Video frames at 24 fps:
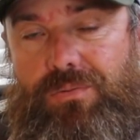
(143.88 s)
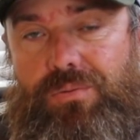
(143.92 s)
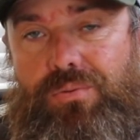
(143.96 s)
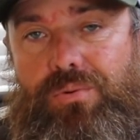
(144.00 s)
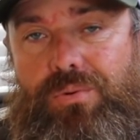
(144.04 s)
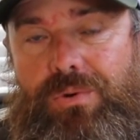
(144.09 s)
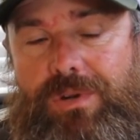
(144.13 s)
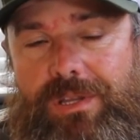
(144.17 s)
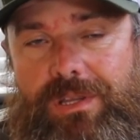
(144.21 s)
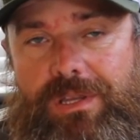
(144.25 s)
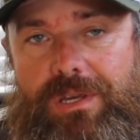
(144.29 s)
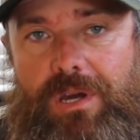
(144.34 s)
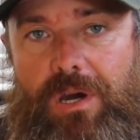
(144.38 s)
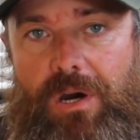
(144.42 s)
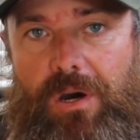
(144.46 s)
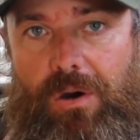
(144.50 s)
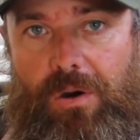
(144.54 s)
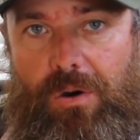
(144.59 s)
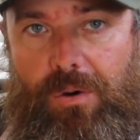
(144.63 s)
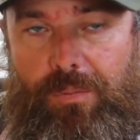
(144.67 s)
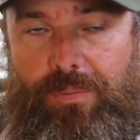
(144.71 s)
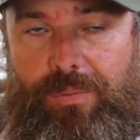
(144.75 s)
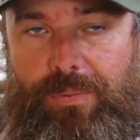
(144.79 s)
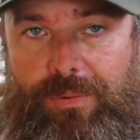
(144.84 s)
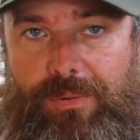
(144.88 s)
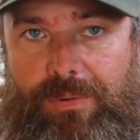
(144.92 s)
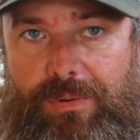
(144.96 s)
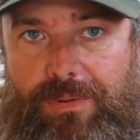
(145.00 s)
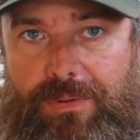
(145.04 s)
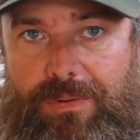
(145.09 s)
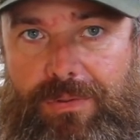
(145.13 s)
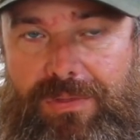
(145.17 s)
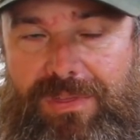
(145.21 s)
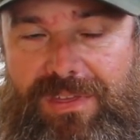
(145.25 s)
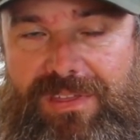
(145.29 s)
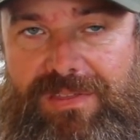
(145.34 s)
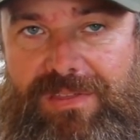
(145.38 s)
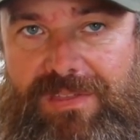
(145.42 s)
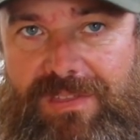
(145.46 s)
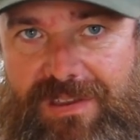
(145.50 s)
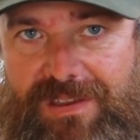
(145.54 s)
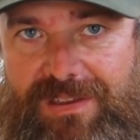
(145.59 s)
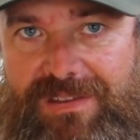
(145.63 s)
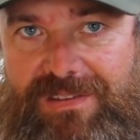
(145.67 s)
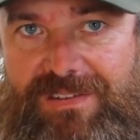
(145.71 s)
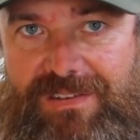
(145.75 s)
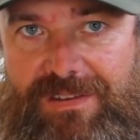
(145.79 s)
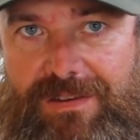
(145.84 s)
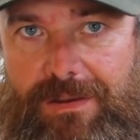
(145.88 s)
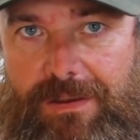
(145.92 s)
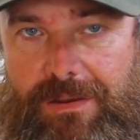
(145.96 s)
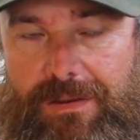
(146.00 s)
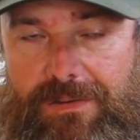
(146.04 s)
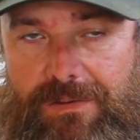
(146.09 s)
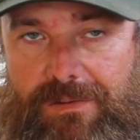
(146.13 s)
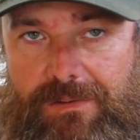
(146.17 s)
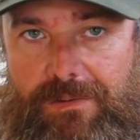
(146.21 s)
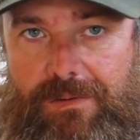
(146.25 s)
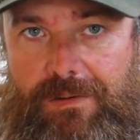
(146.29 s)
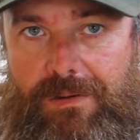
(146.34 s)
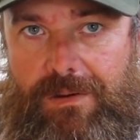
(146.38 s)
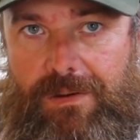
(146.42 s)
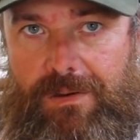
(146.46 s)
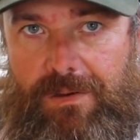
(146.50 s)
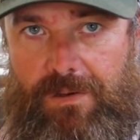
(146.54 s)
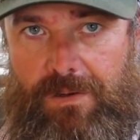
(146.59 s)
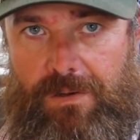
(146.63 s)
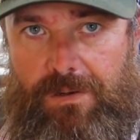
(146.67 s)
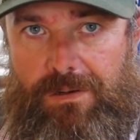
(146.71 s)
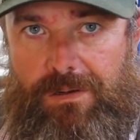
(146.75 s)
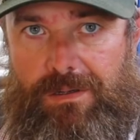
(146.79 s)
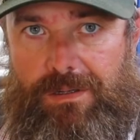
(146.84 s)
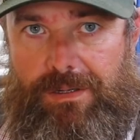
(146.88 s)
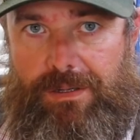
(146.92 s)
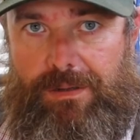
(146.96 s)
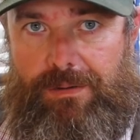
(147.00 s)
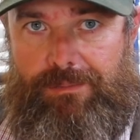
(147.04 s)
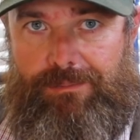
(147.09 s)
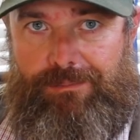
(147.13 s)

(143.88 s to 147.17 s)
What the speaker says: really hope that this is a good